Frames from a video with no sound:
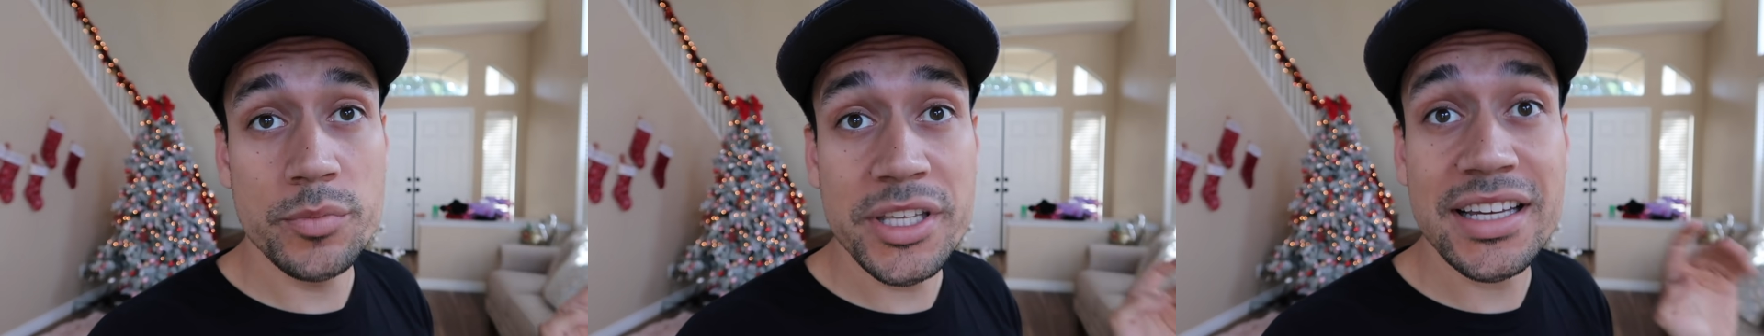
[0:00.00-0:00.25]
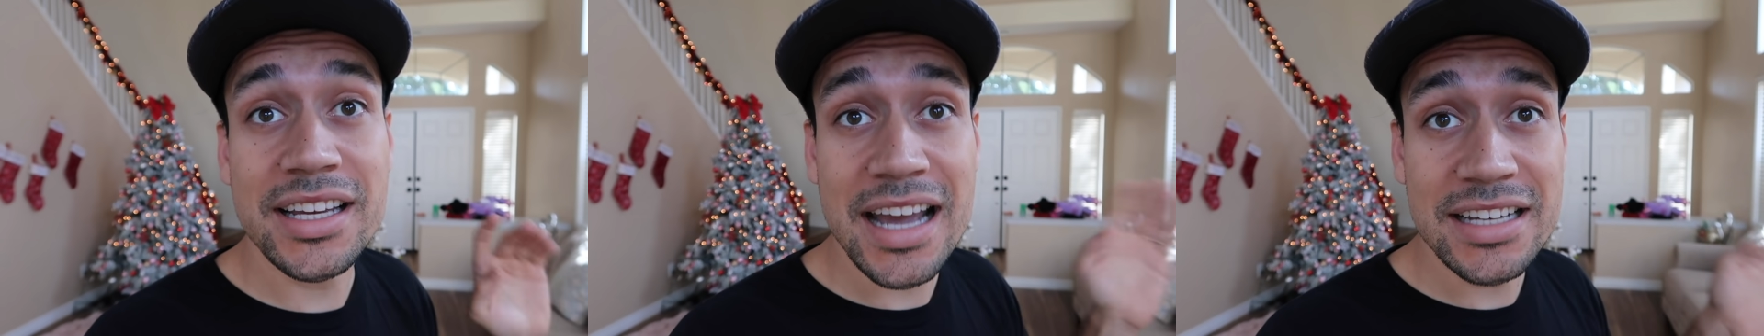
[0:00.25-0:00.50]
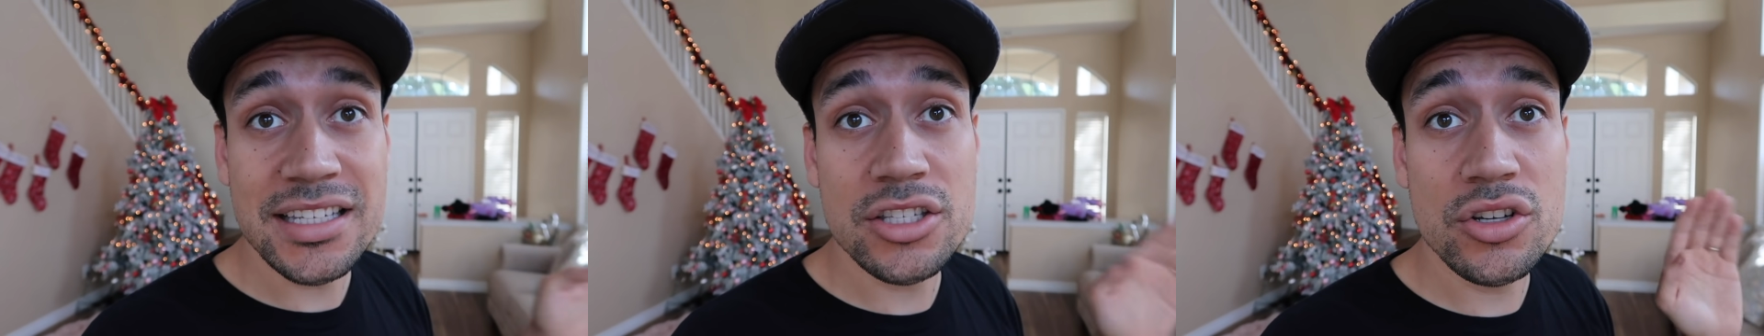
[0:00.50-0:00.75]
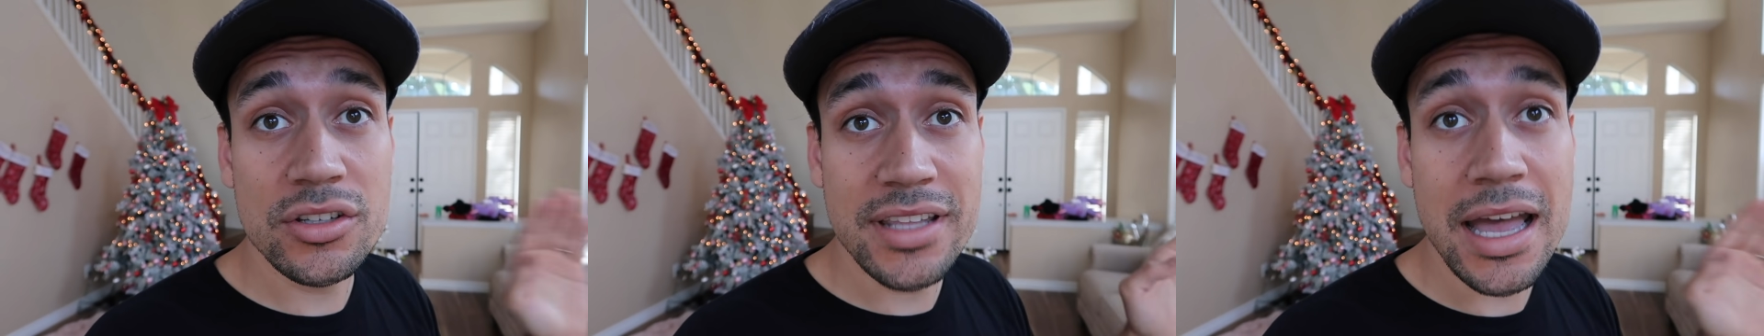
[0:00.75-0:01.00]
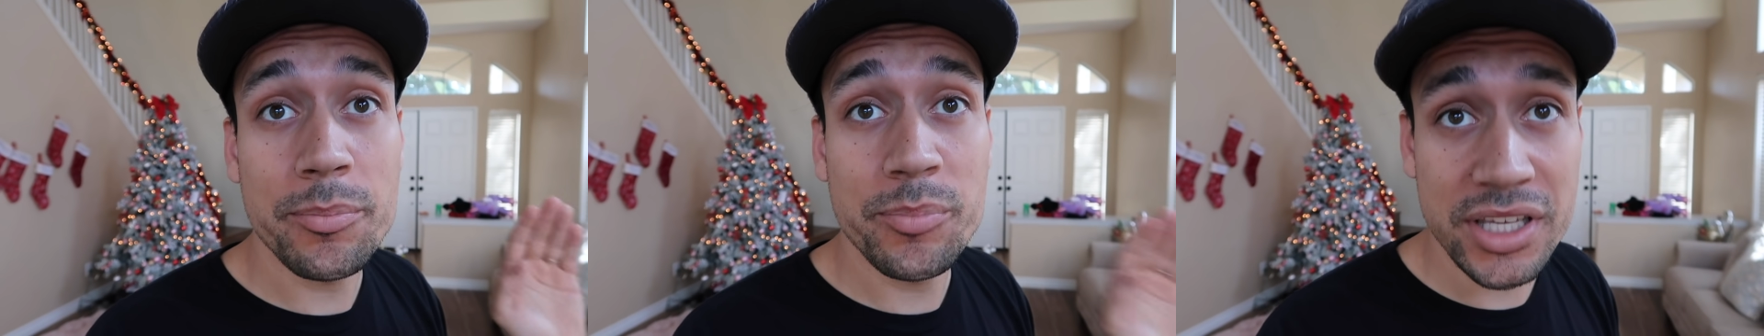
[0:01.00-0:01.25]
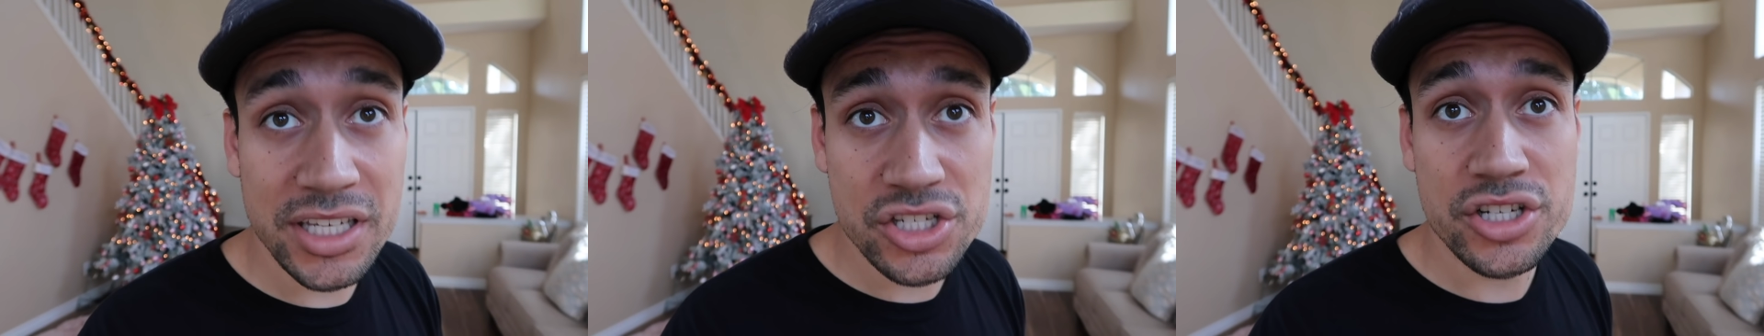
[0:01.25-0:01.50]
to meet the guy that took that
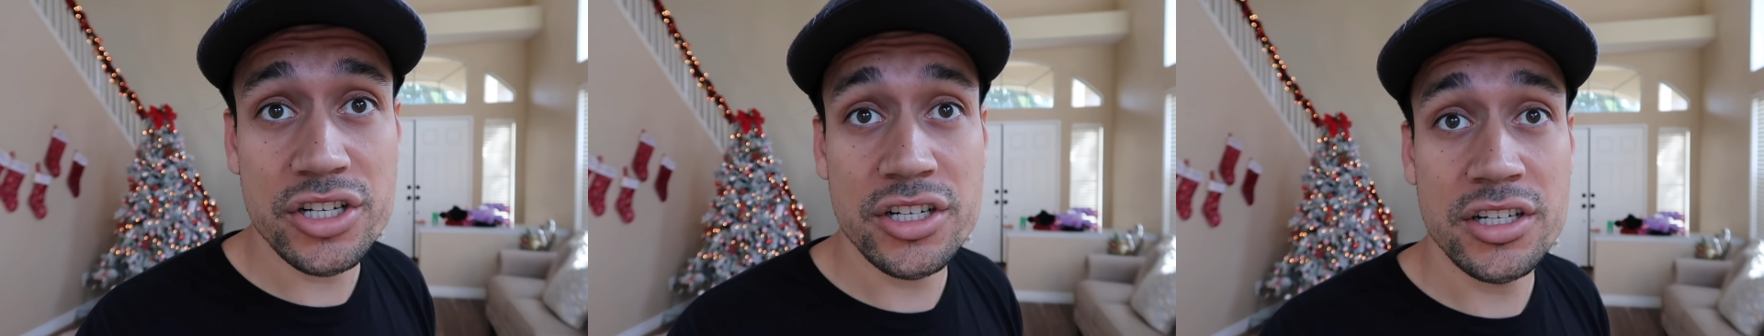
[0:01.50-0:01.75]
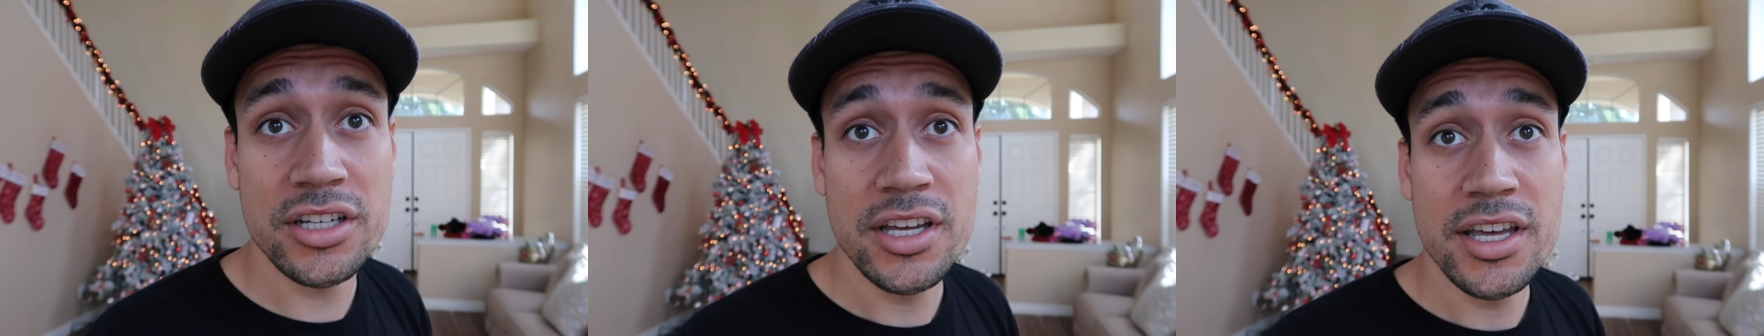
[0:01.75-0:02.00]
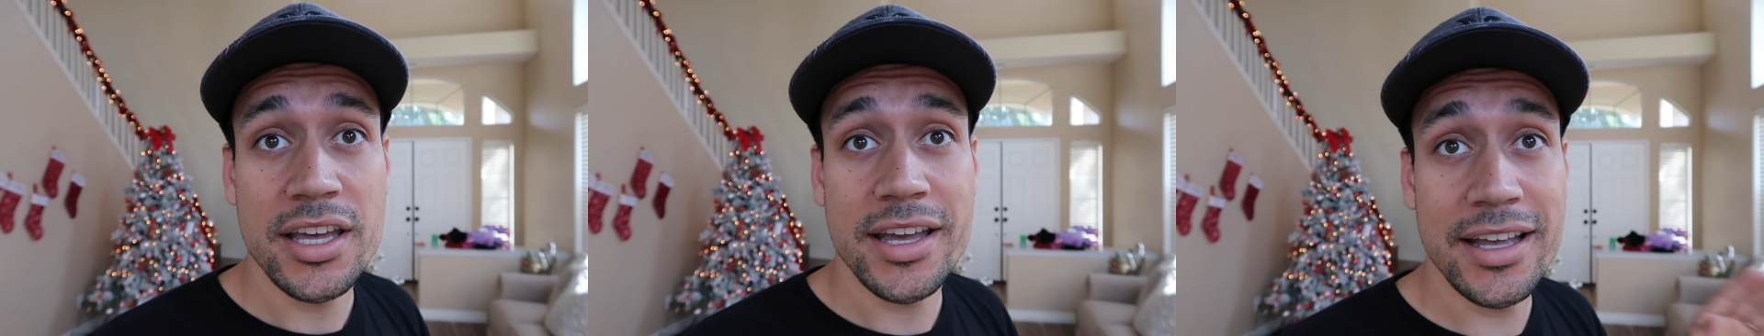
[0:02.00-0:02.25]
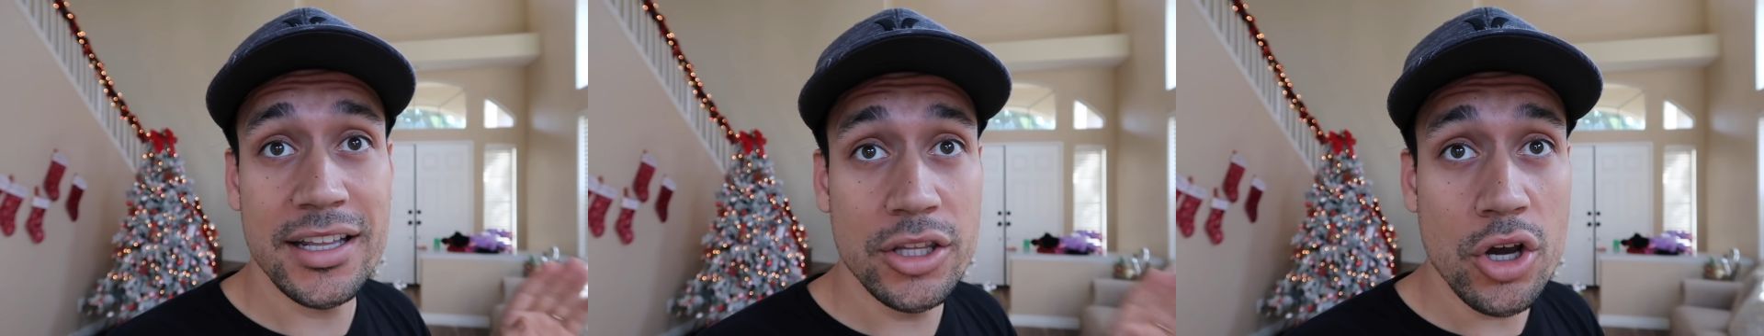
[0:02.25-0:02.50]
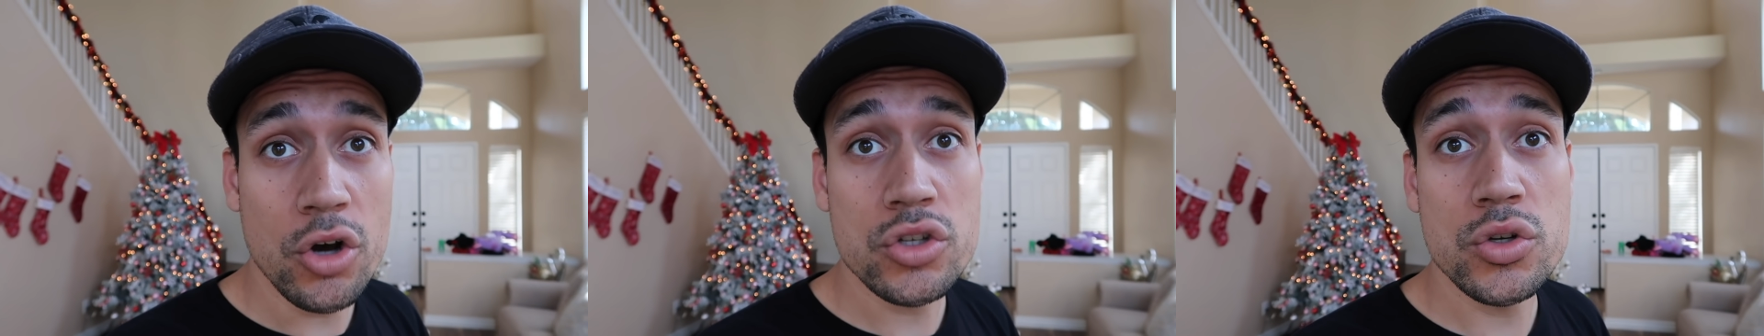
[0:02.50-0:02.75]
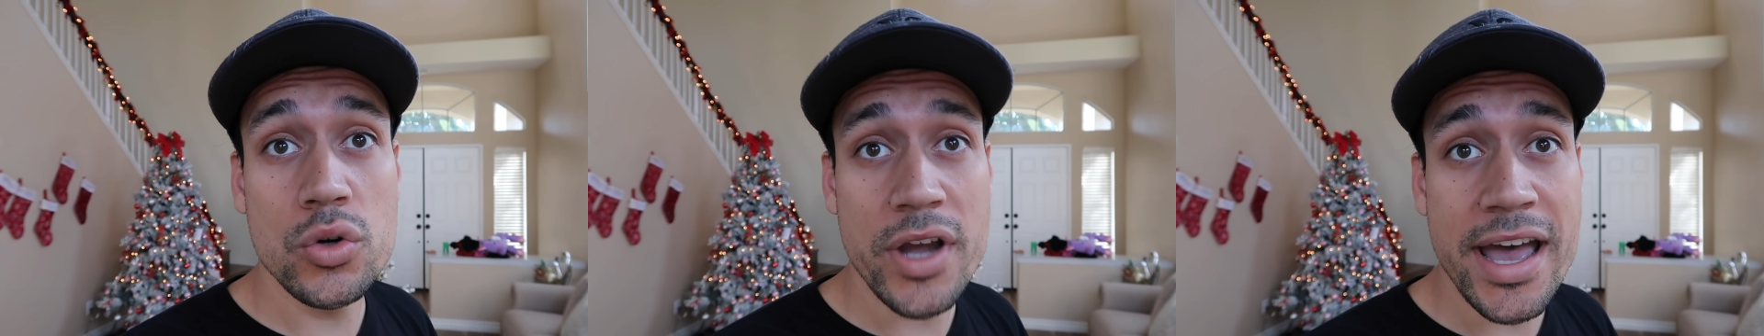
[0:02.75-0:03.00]
picture and
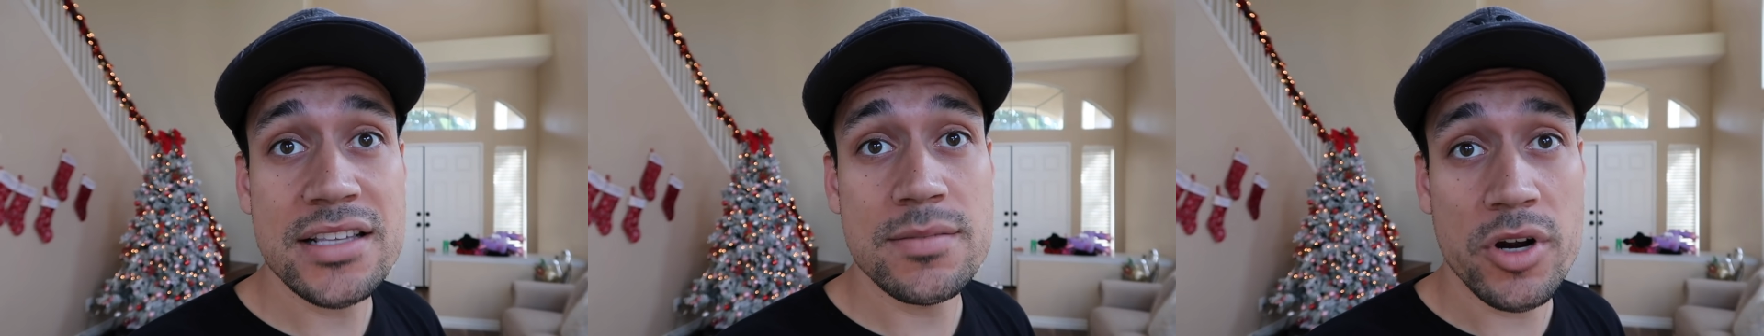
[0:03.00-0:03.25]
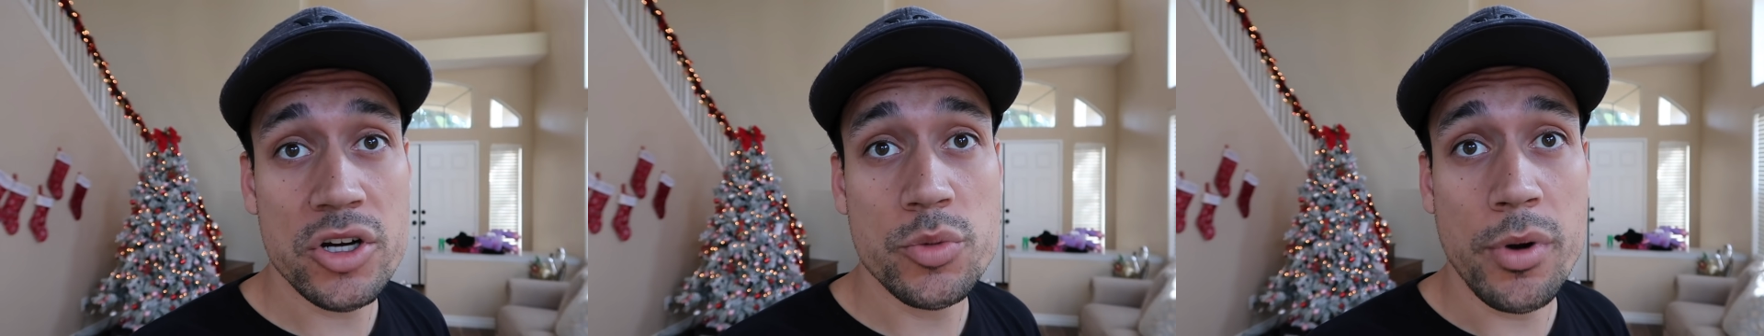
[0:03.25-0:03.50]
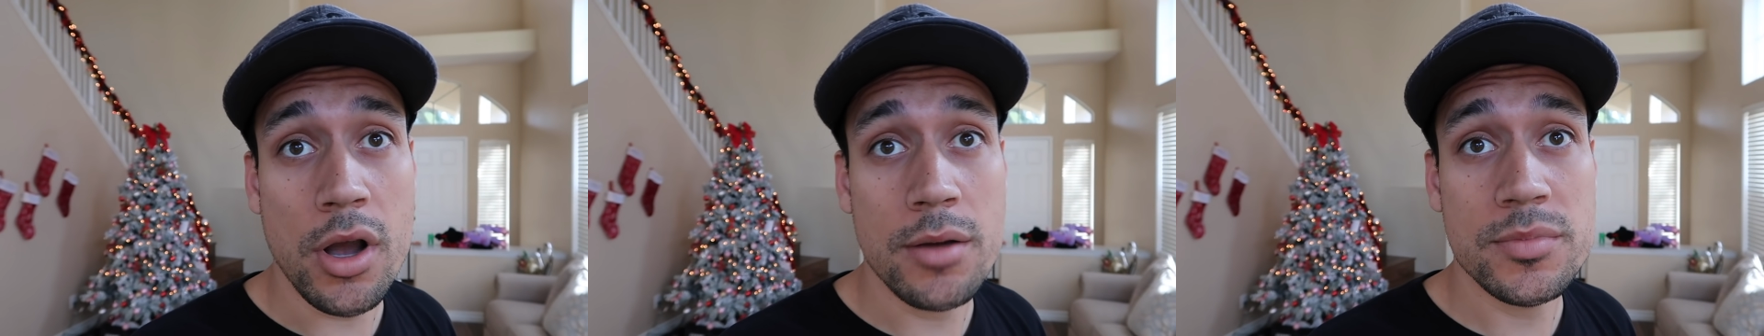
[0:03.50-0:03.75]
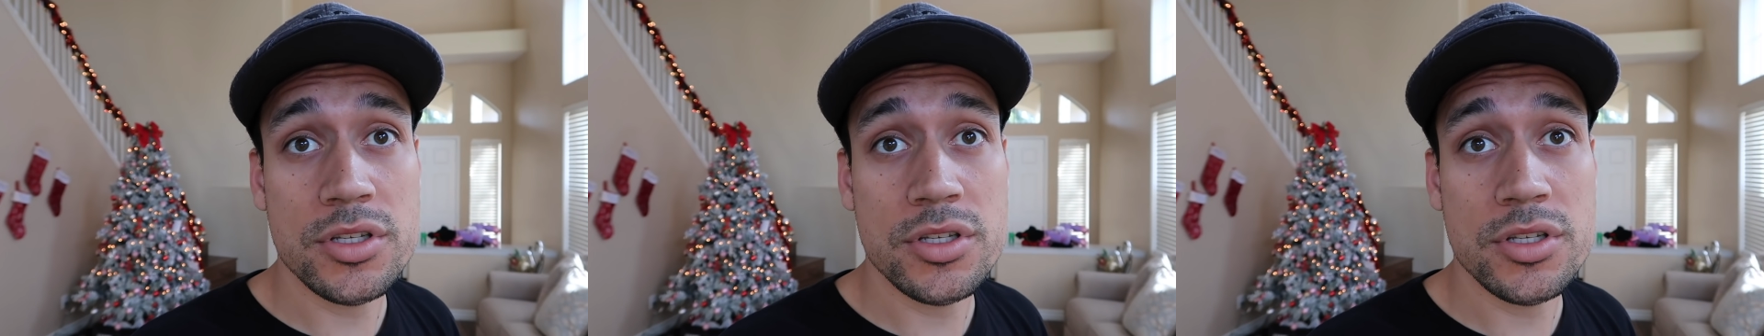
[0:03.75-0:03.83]
knows who has March Pom.